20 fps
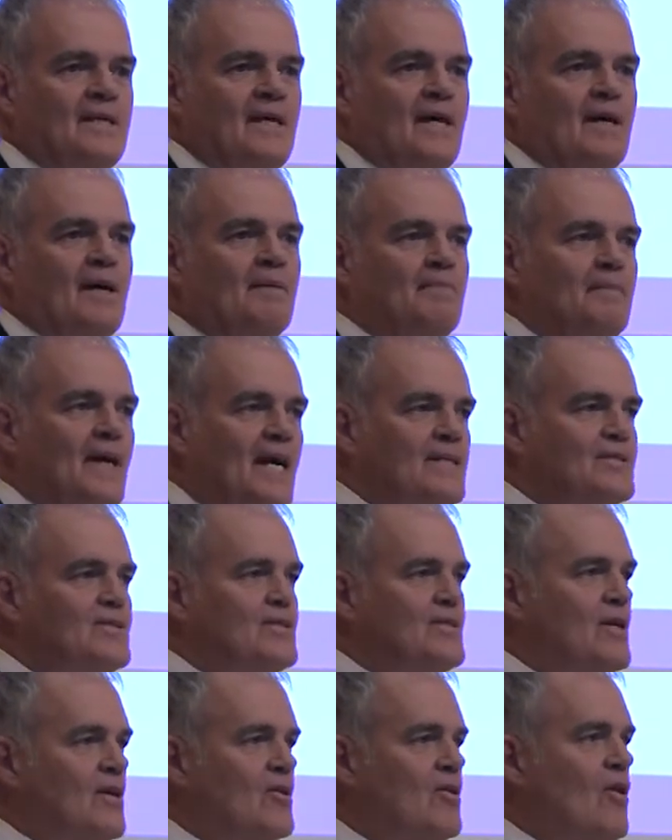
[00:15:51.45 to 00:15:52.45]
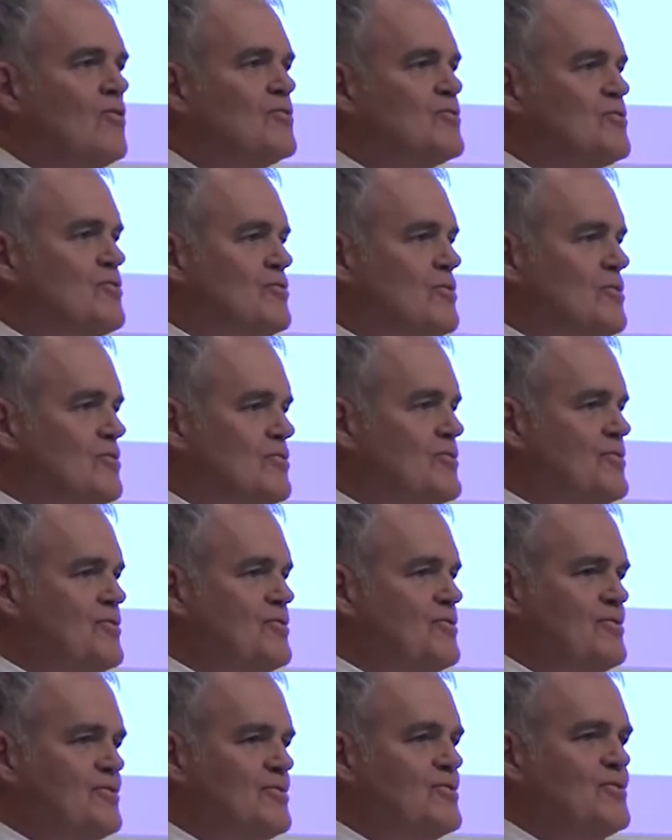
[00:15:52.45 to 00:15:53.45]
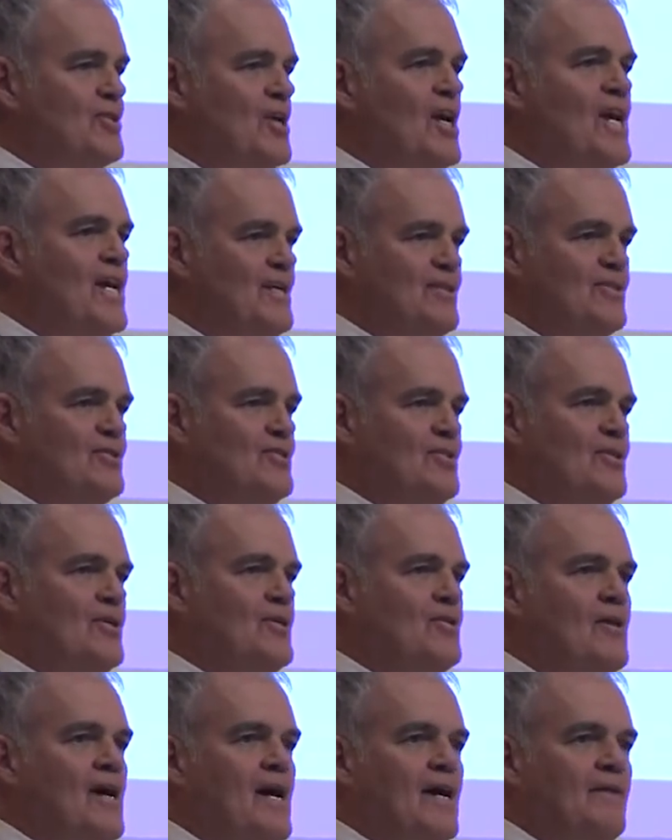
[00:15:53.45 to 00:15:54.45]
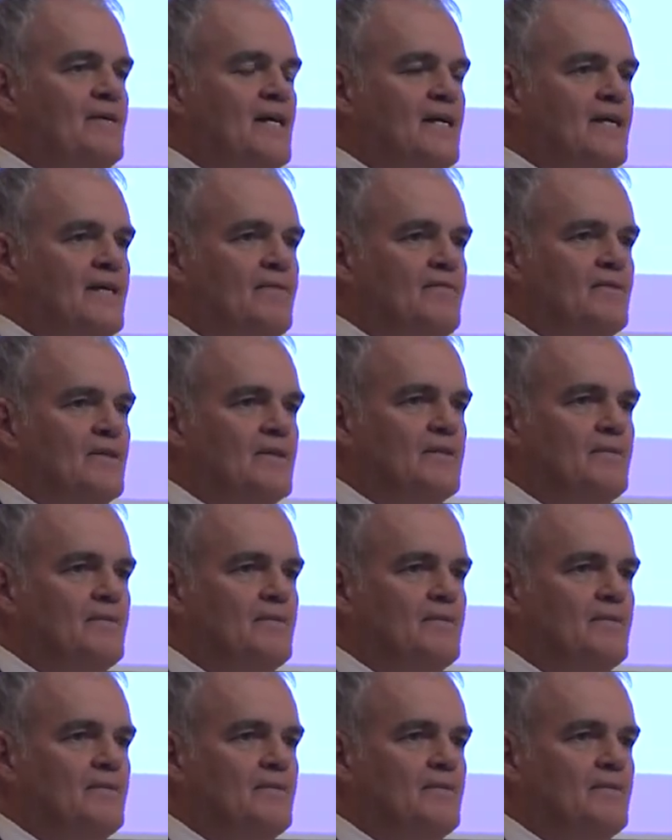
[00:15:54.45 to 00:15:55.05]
Imagine the cultural change that you have ahead of you.